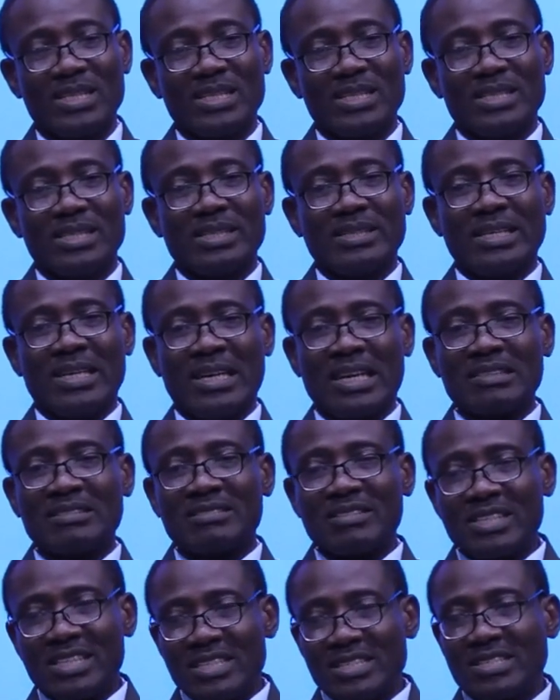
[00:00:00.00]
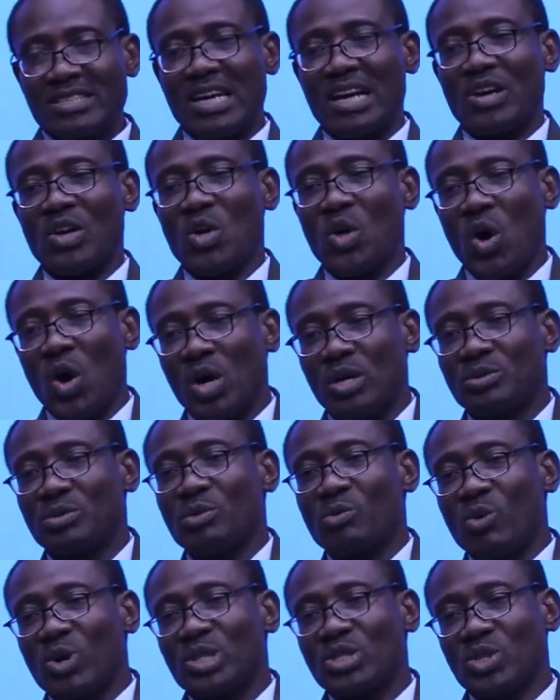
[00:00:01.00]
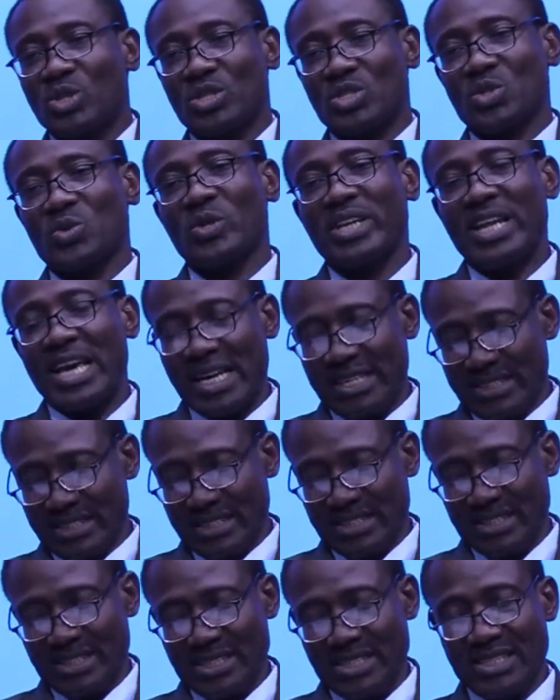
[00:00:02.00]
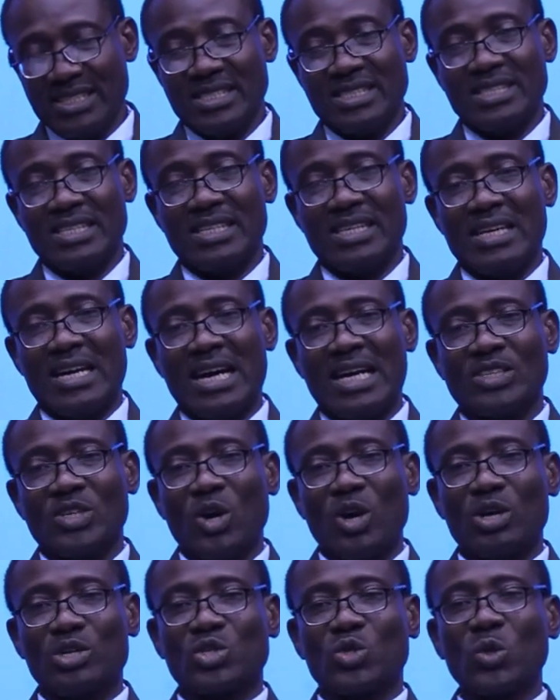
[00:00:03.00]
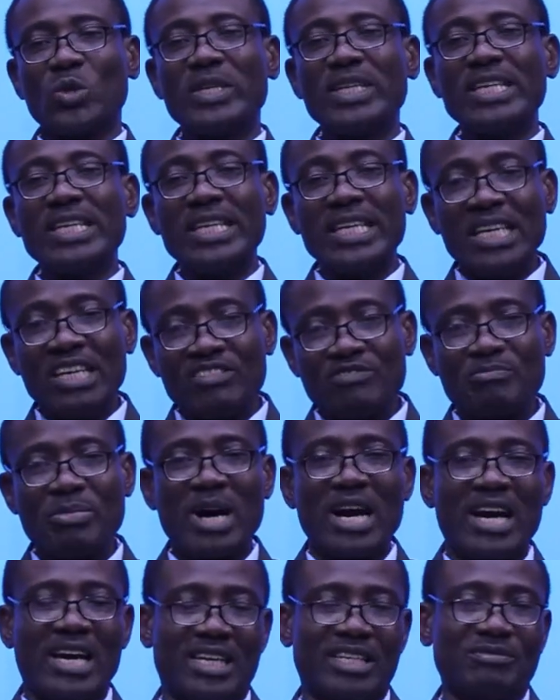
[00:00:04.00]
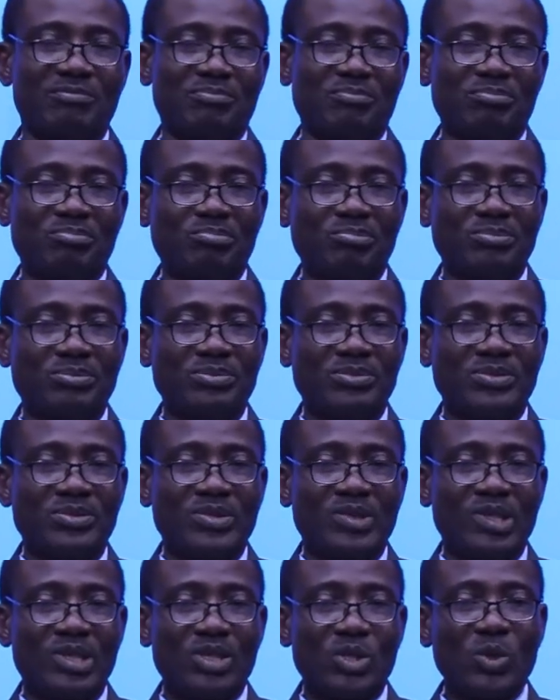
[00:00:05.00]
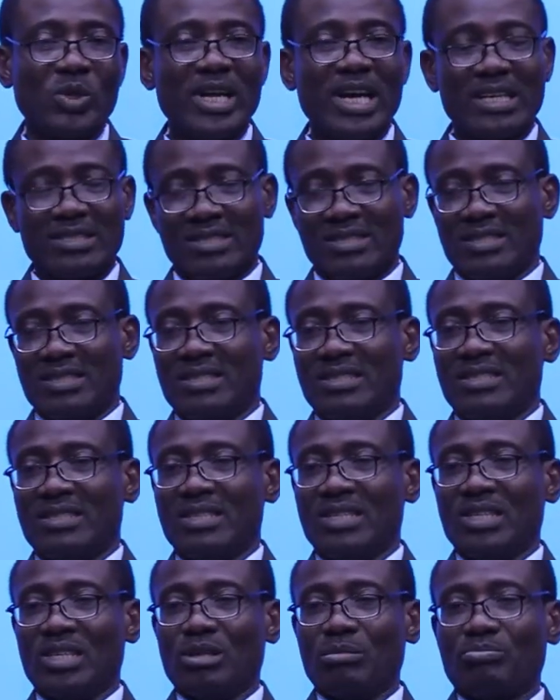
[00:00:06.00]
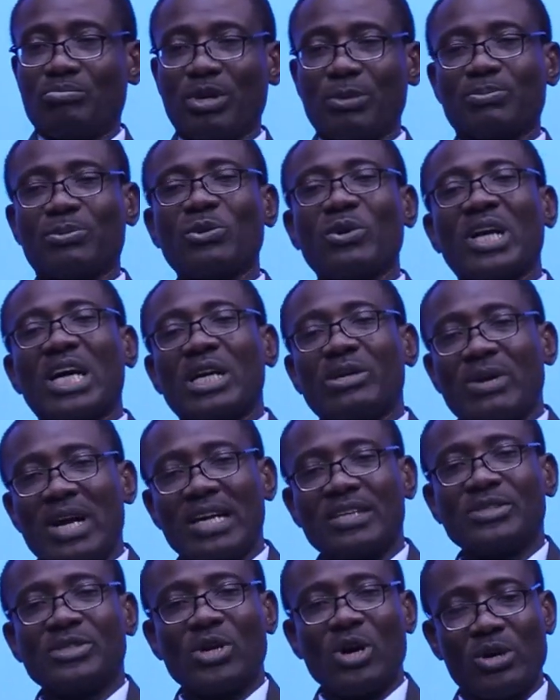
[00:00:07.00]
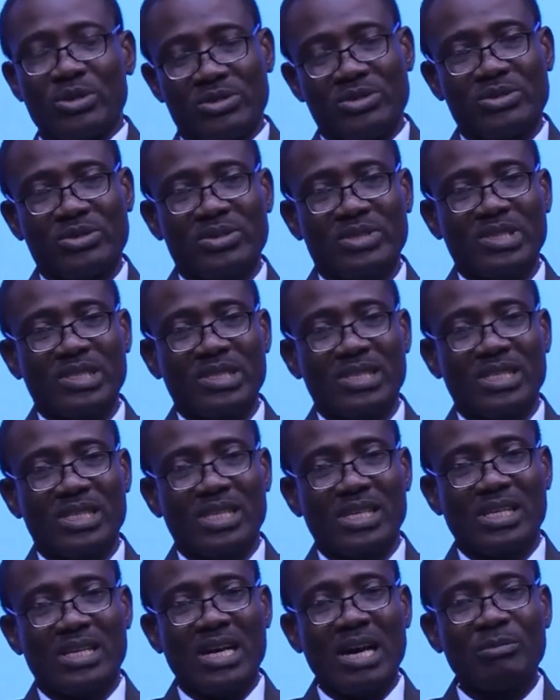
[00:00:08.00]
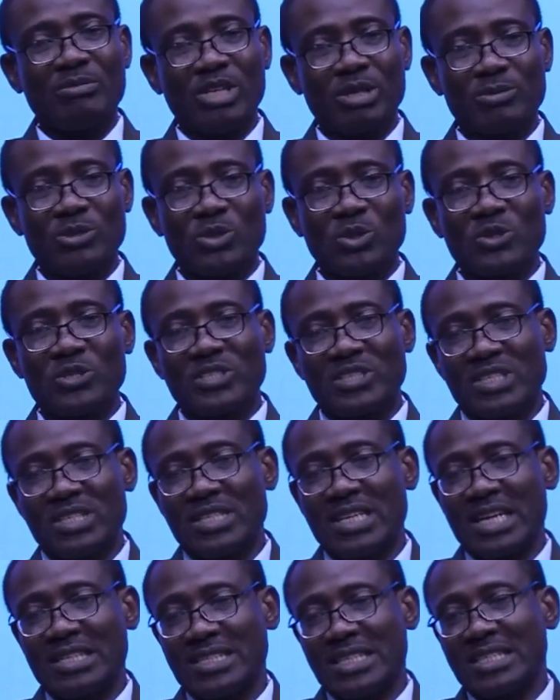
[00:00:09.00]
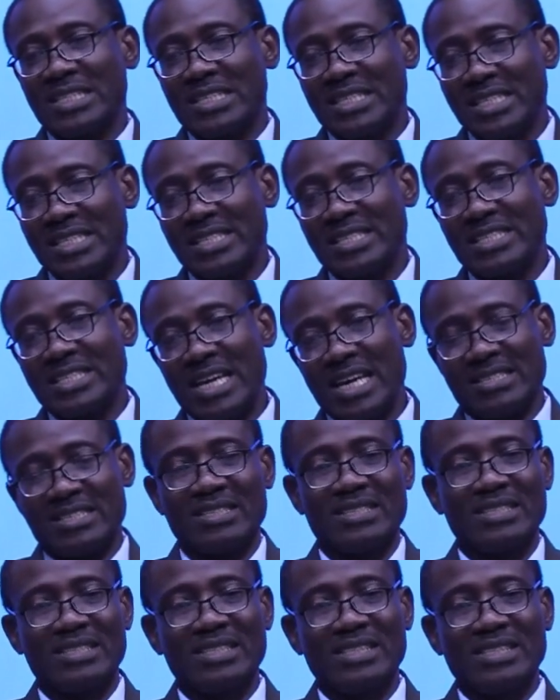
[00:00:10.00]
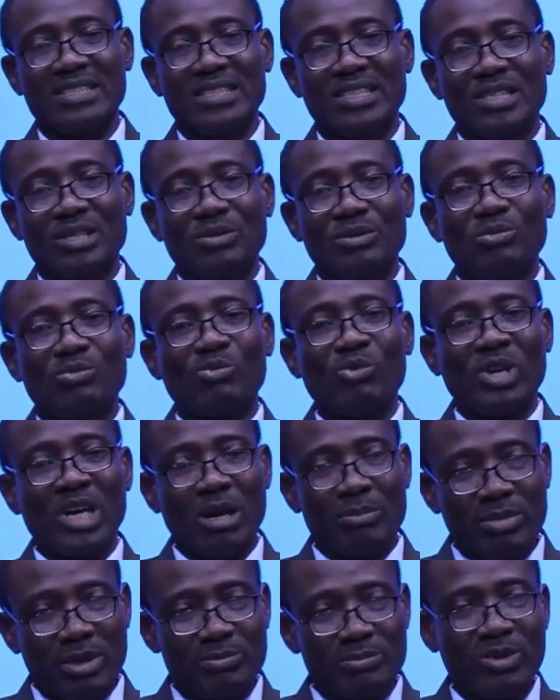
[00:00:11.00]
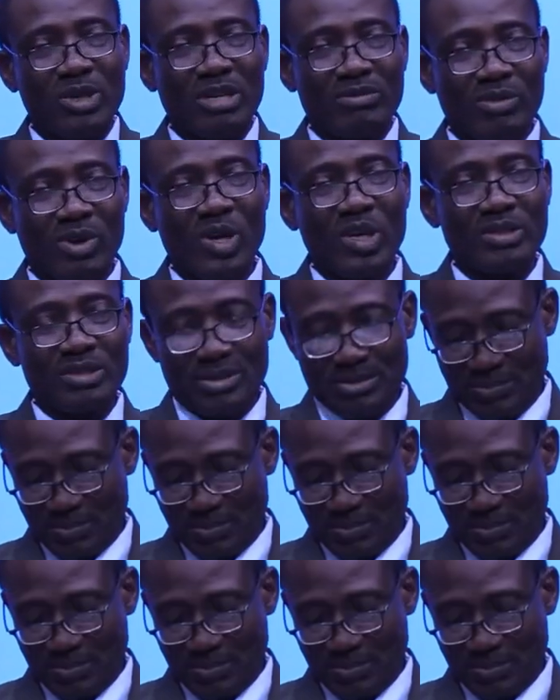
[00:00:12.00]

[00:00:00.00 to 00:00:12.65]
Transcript: there are things that God wants us to learn and also live by so that people around us can be able to see that indeed, yes, we are people of God.